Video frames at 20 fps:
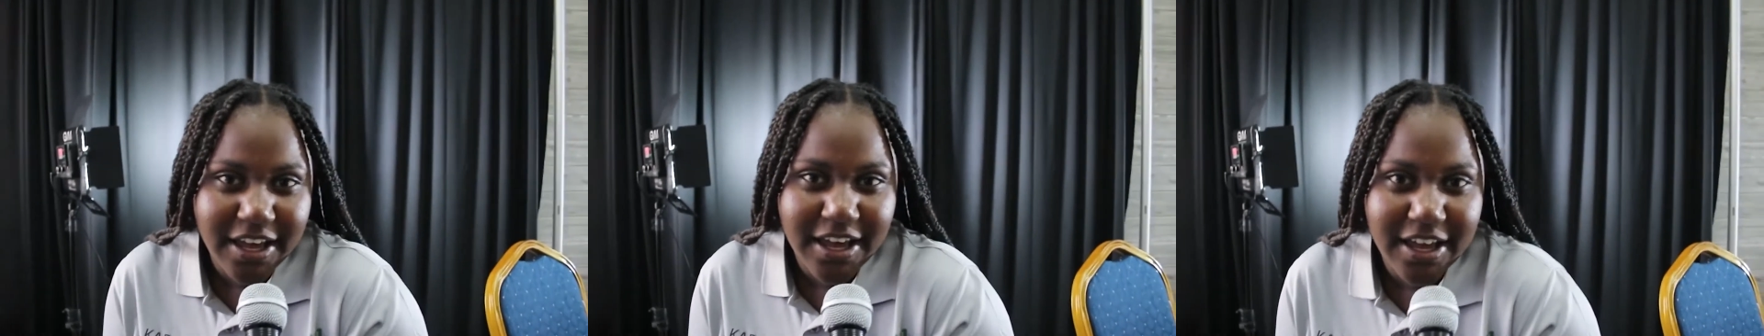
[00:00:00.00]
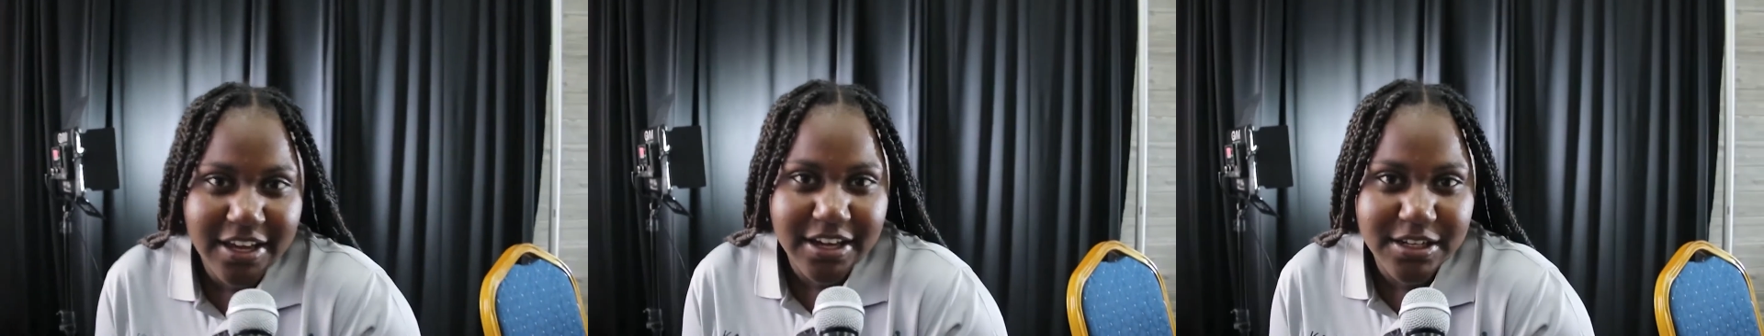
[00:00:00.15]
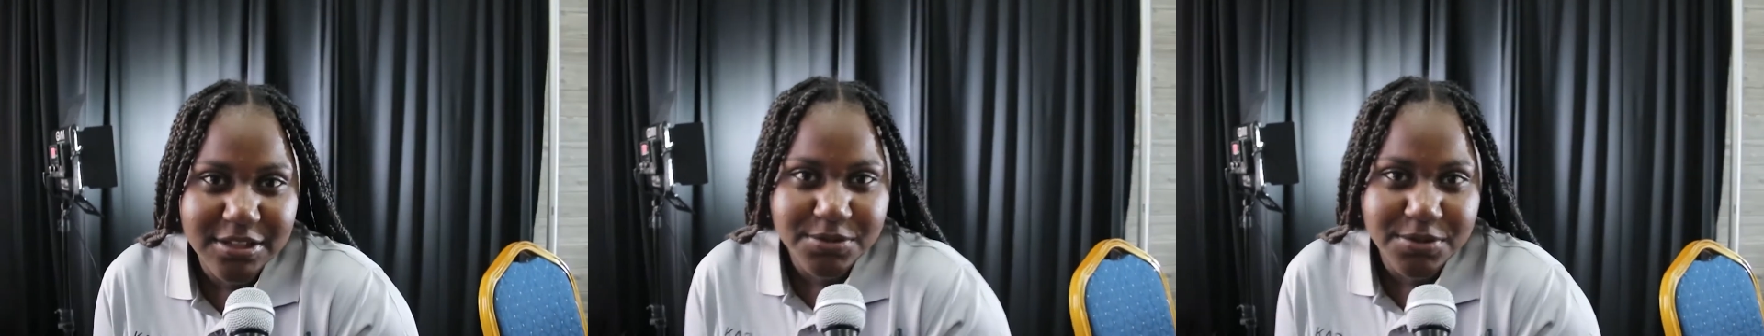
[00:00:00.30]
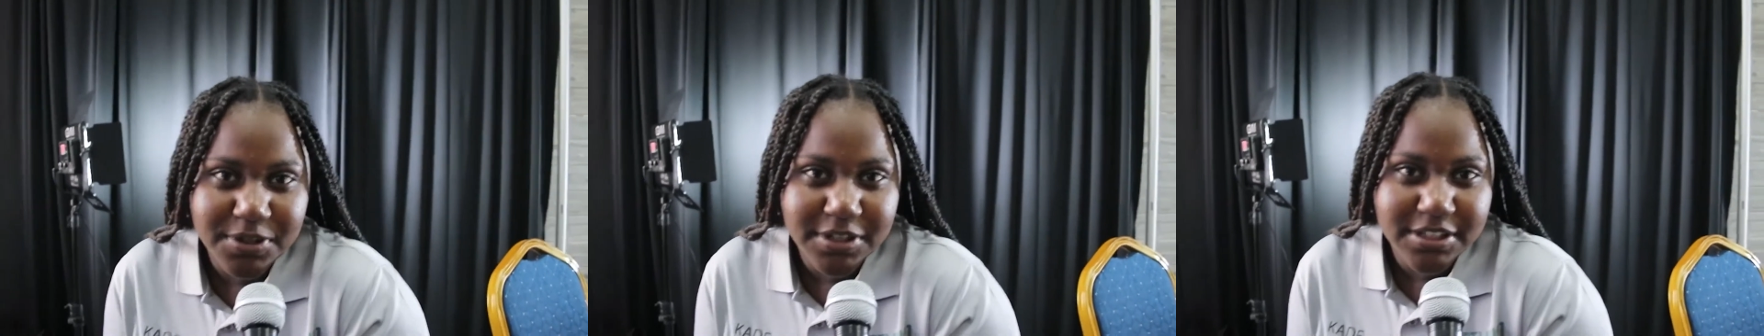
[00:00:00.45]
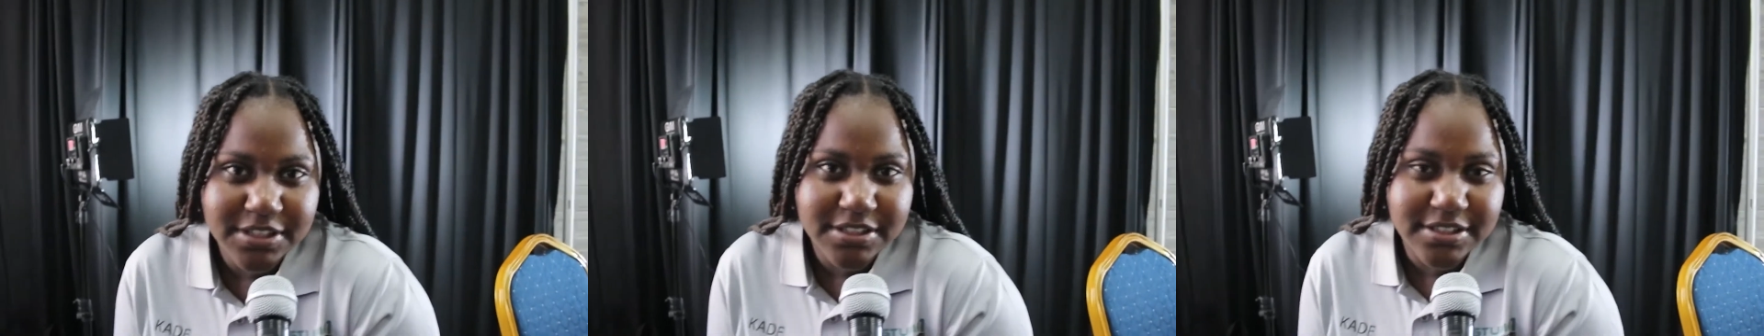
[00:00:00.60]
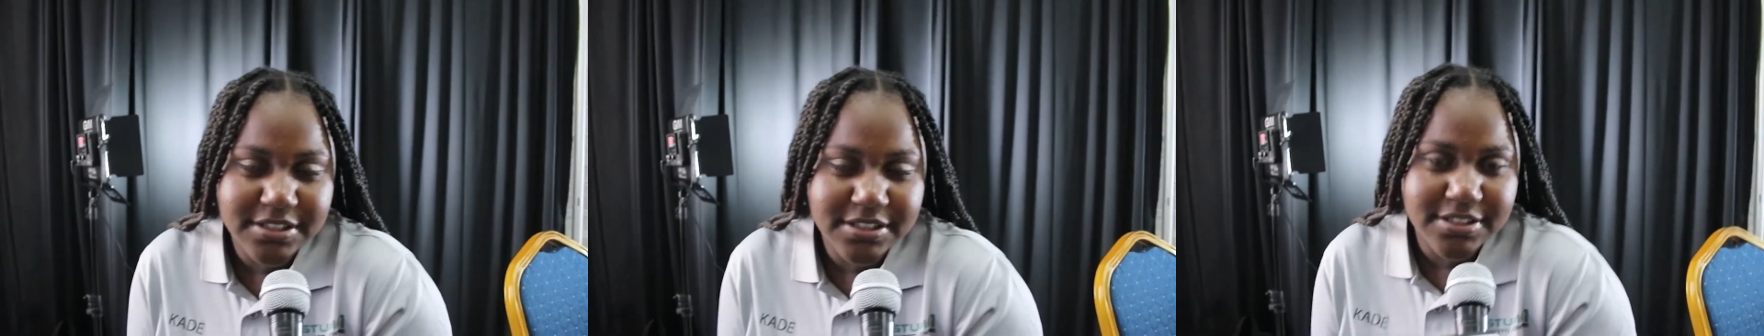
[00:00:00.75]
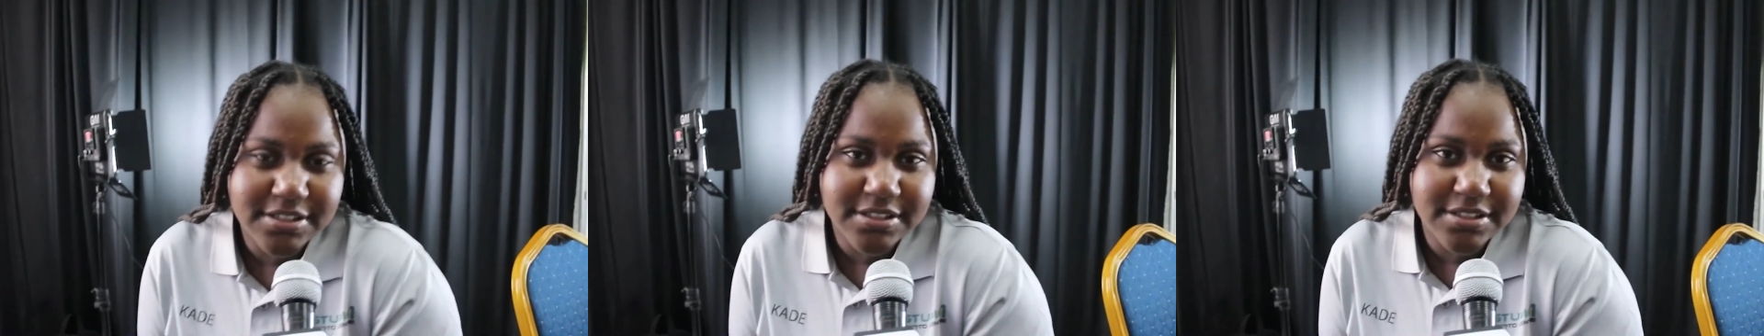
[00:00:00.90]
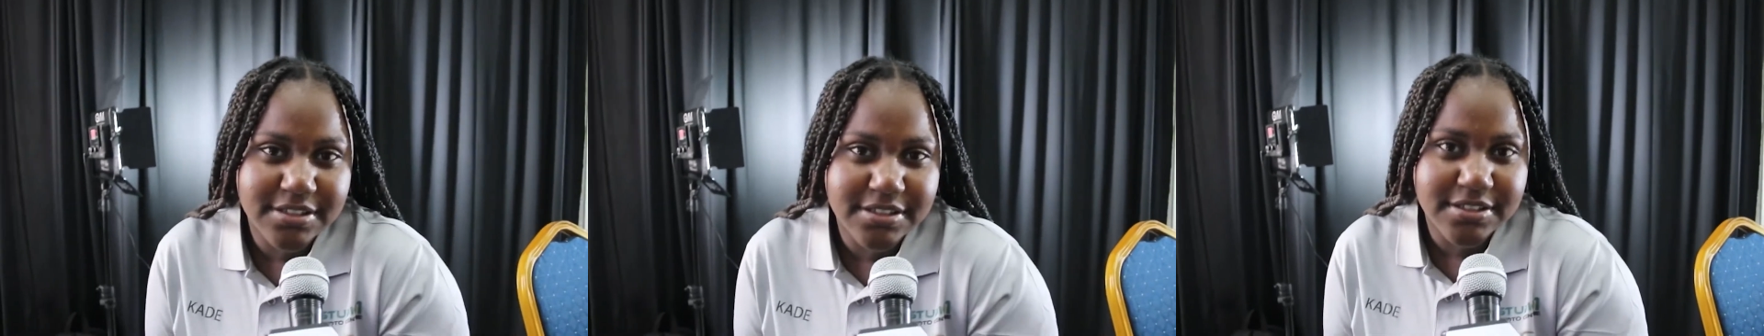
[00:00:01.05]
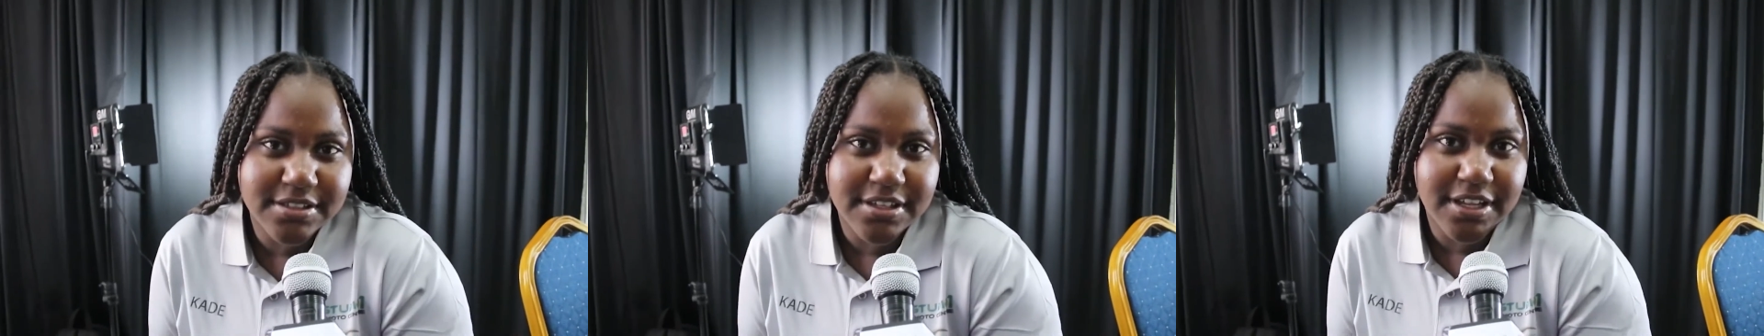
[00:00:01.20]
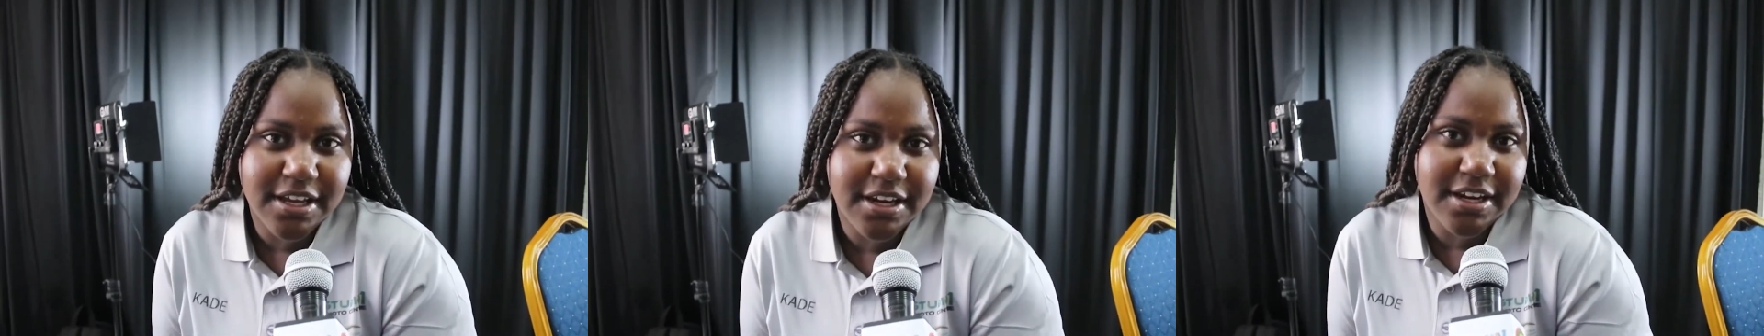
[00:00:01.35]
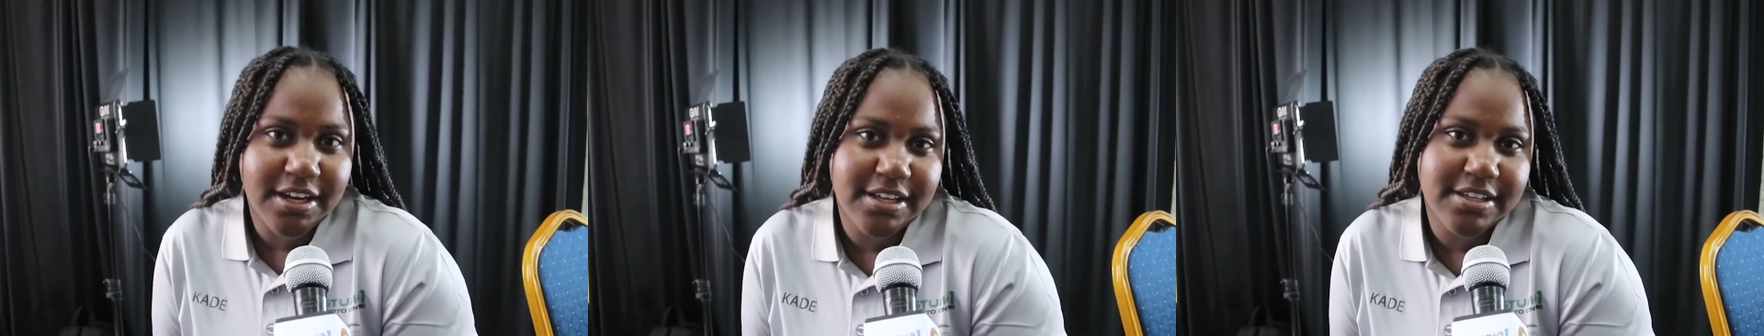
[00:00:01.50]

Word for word: and it was an